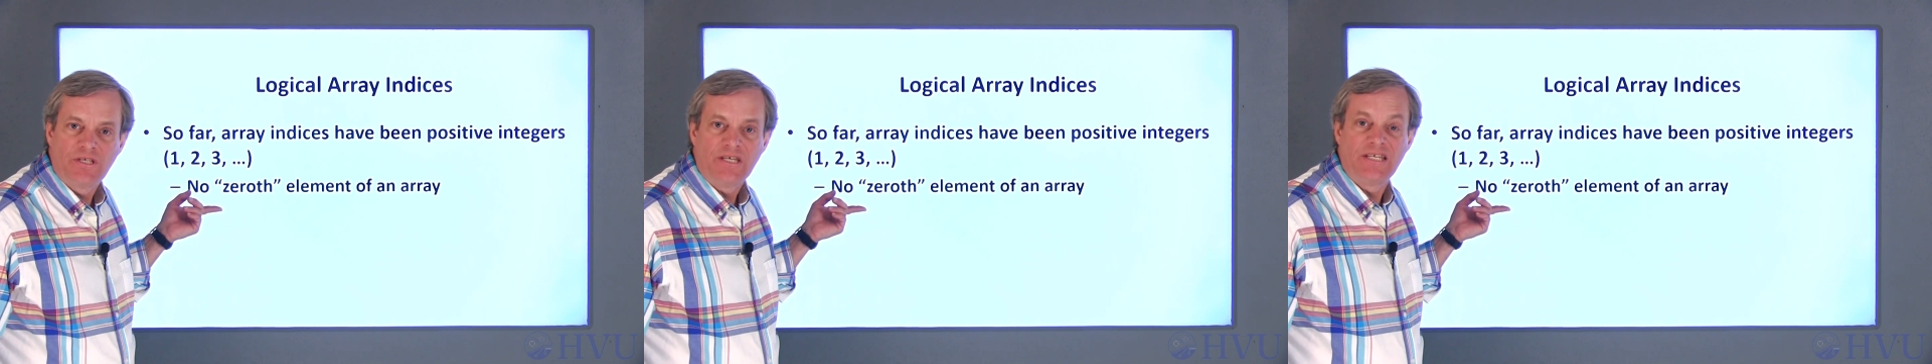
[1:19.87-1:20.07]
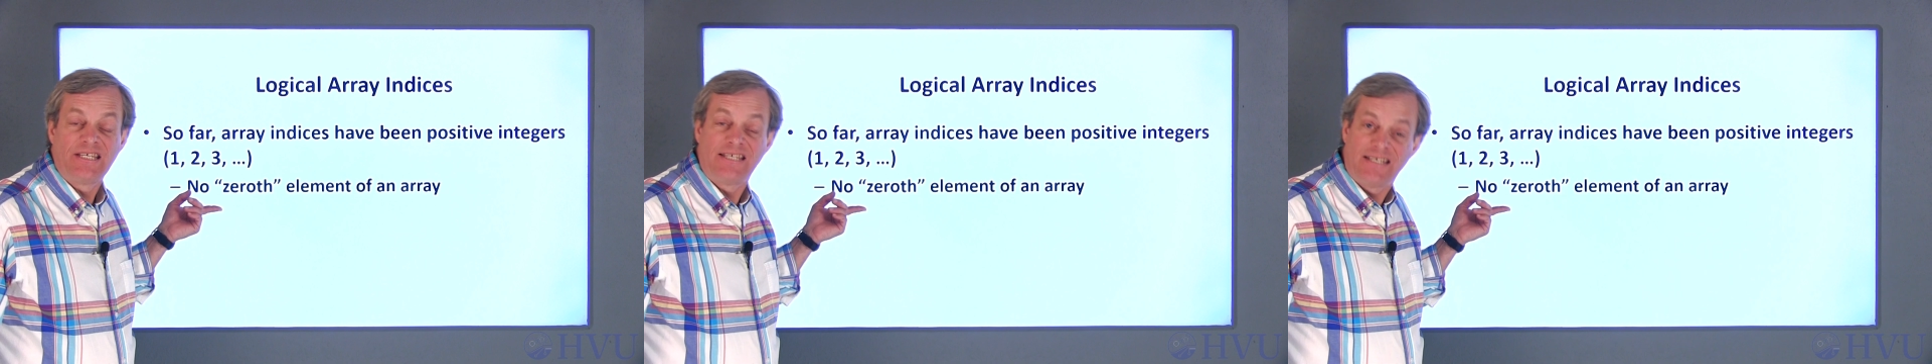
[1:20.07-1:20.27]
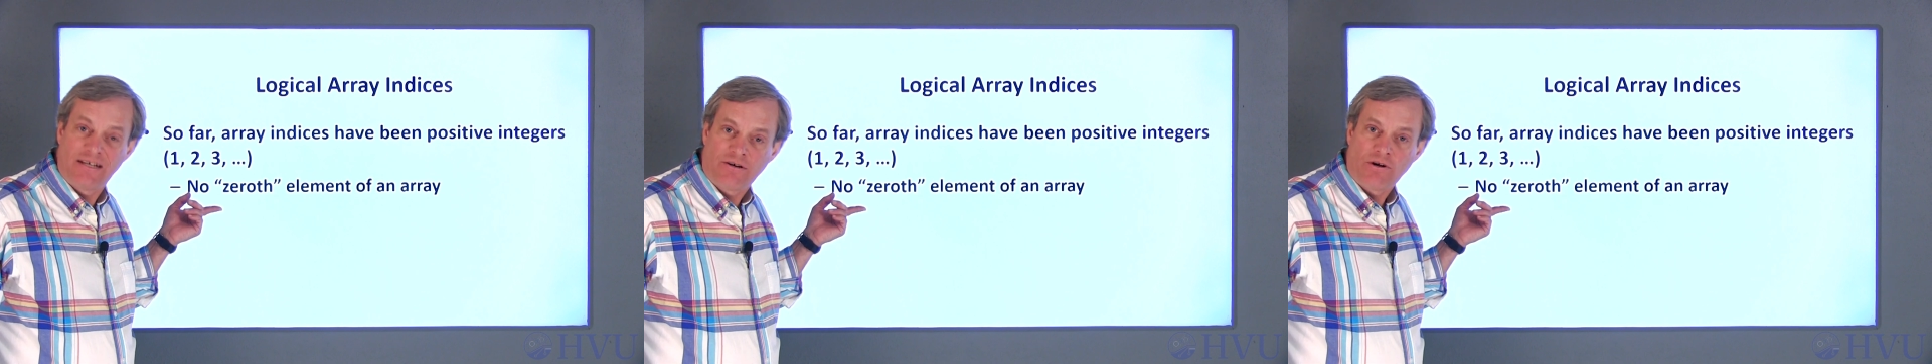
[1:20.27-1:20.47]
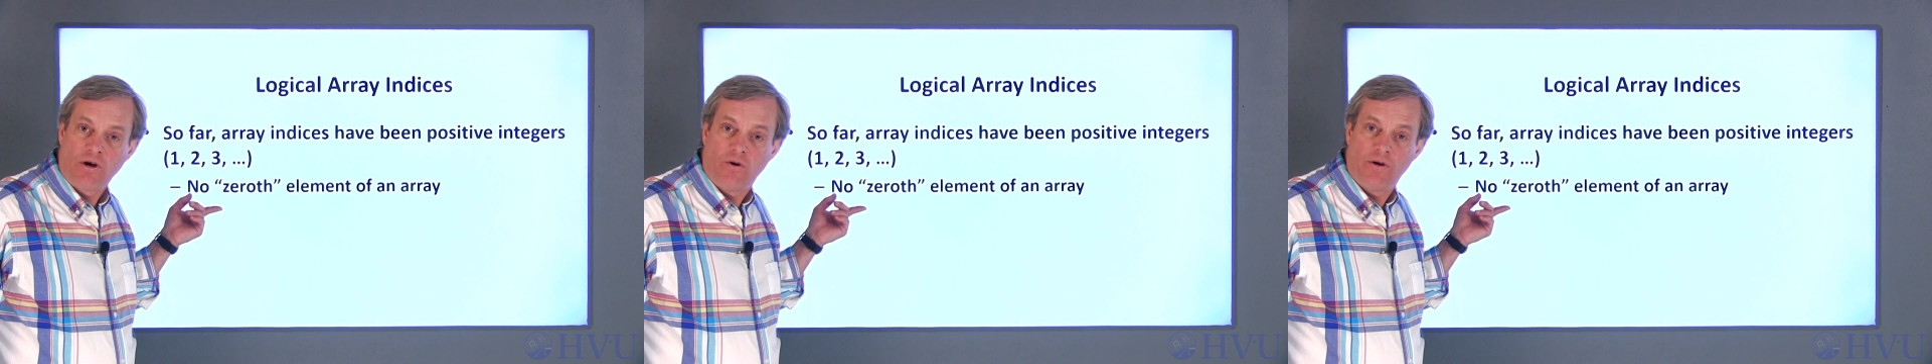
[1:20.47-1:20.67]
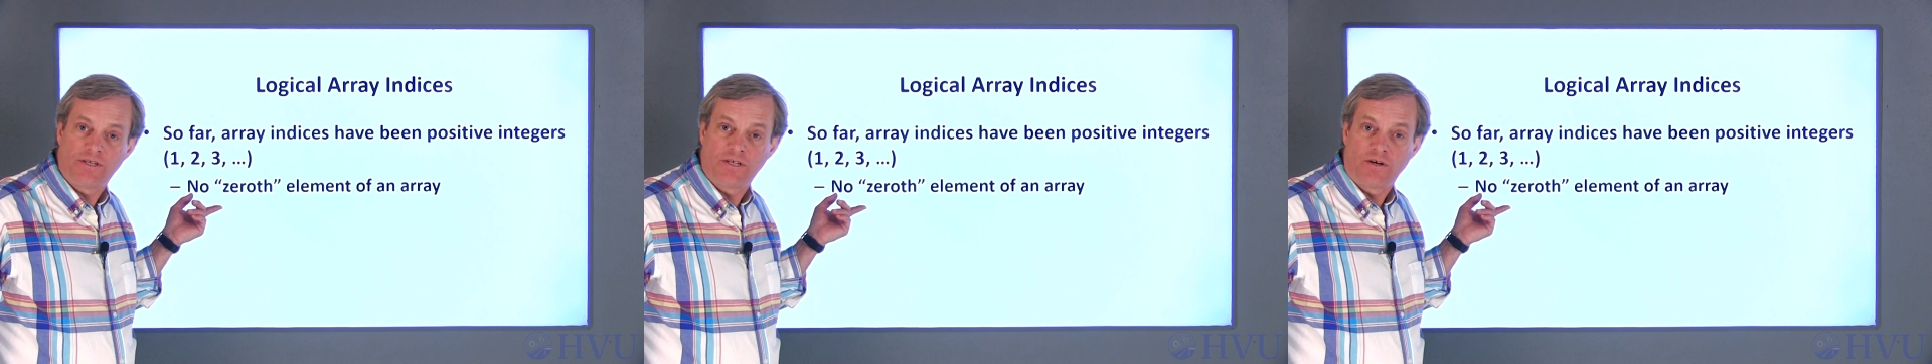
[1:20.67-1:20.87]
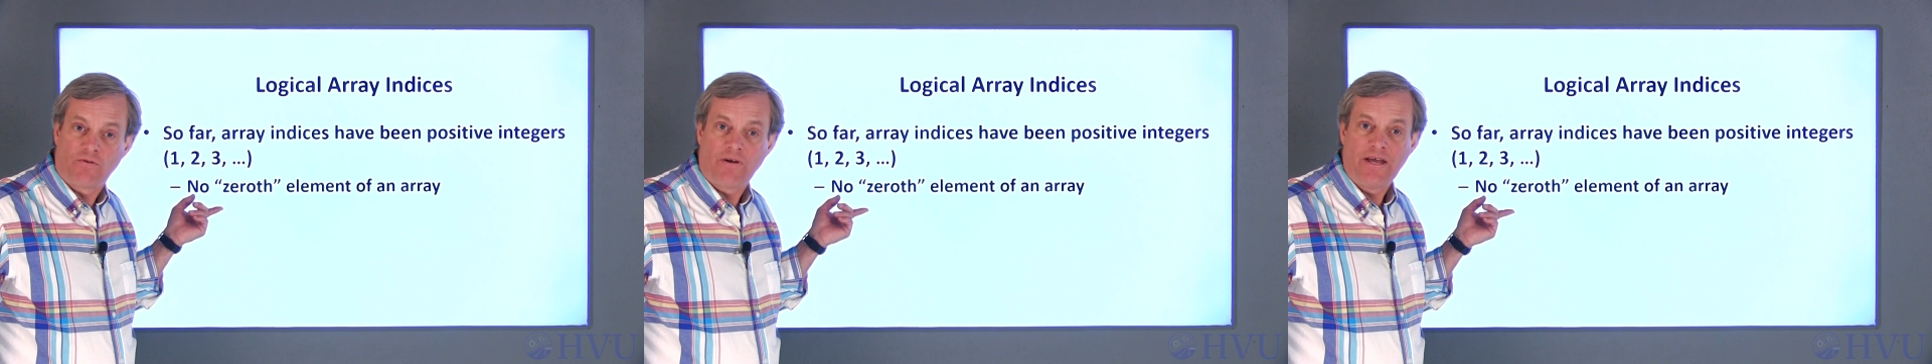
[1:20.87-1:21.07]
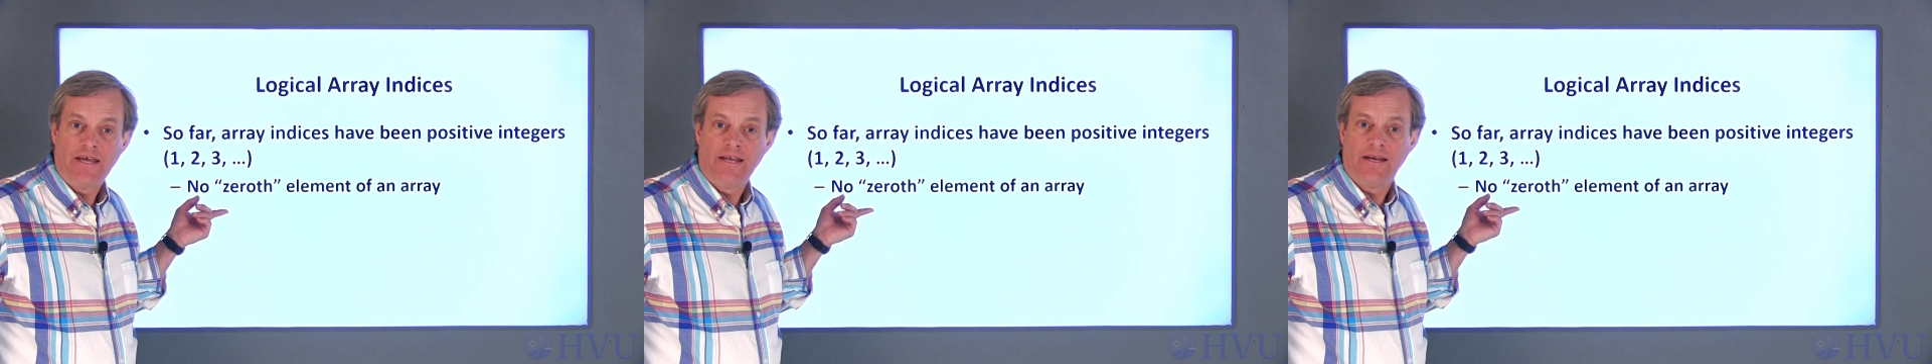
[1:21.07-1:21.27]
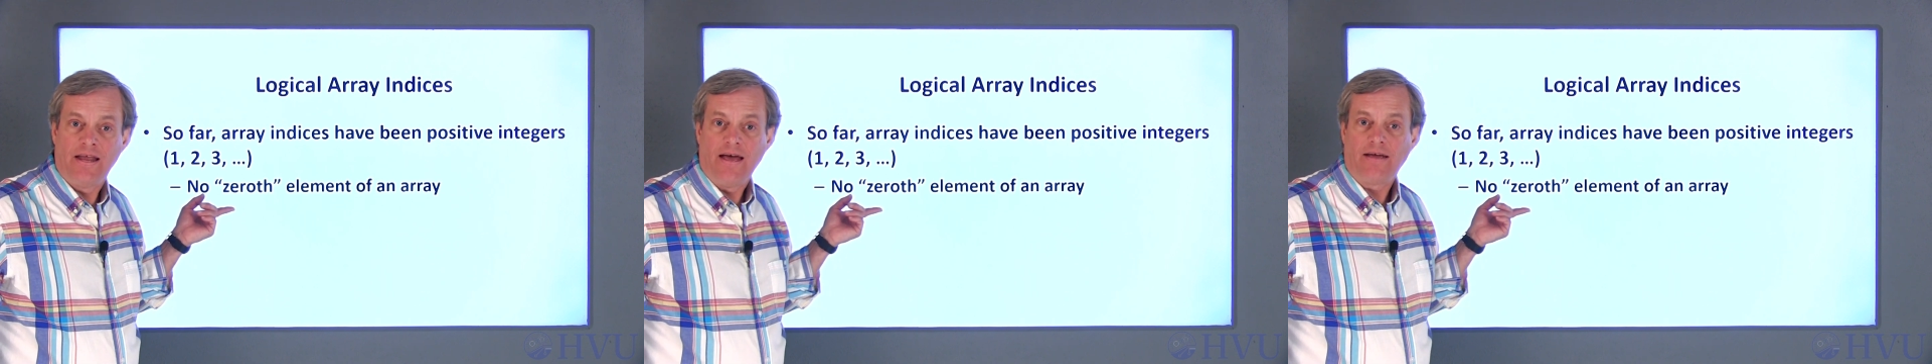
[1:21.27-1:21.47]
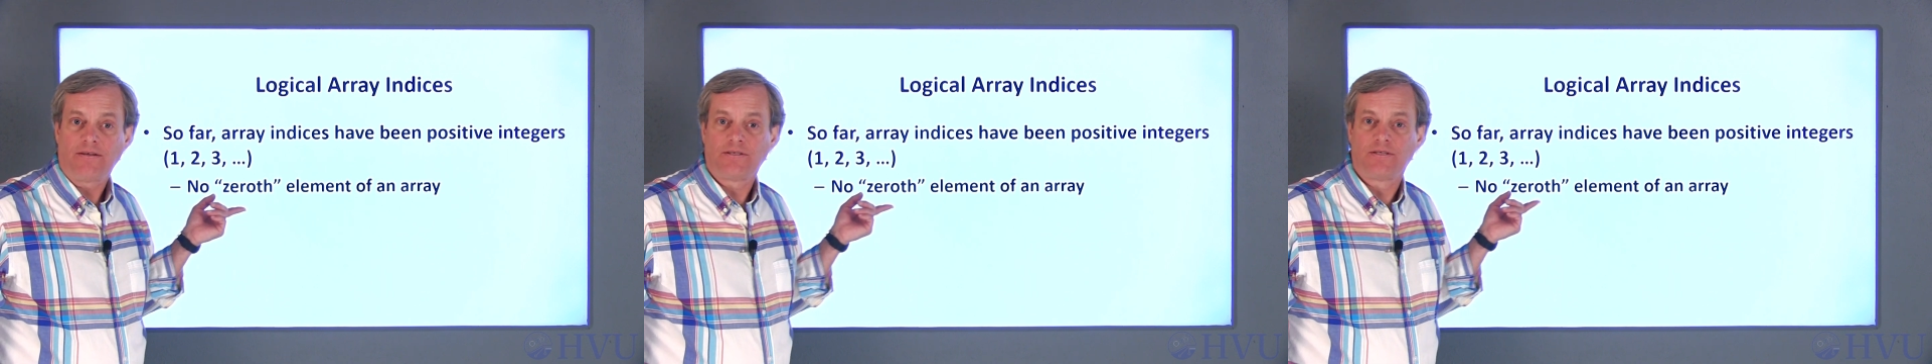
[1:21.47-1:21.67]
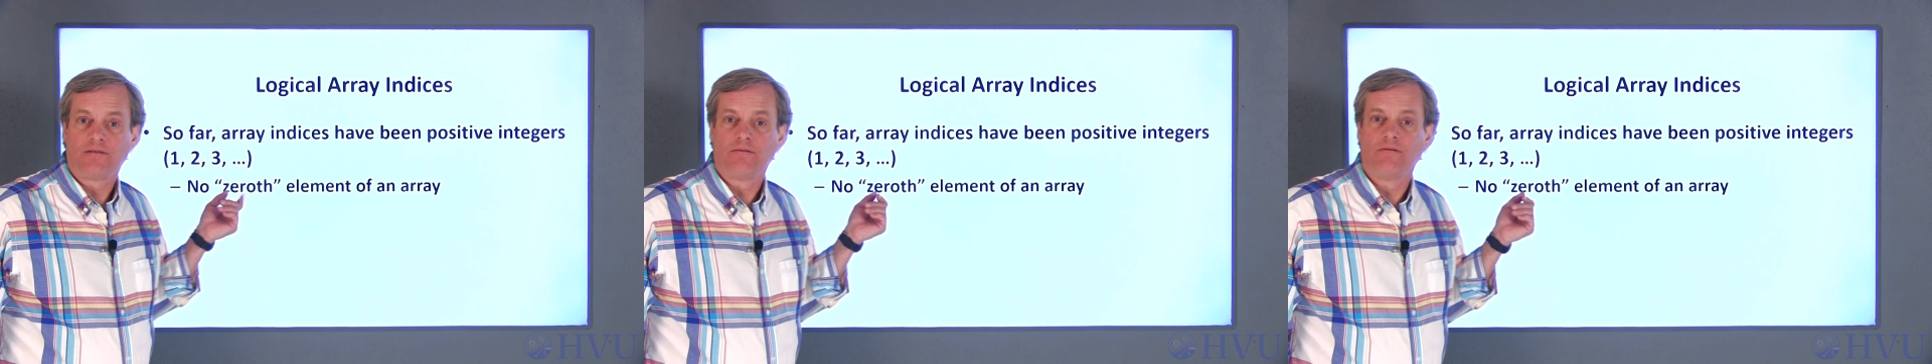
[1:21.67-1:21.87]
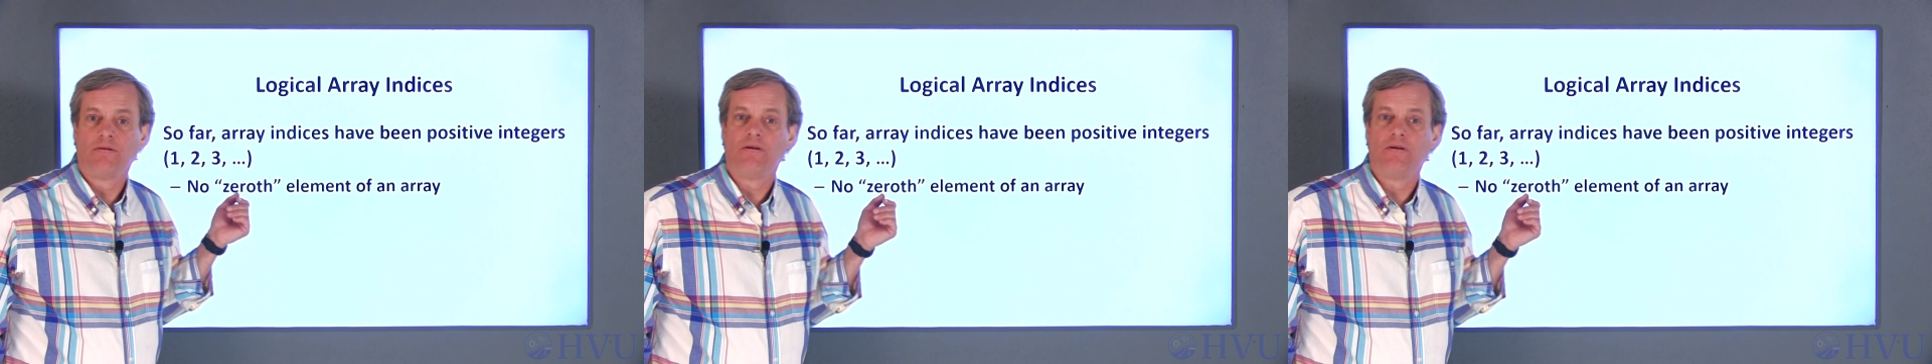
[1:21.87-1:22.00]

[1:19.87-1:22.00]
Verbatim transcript: a 0 as an array index.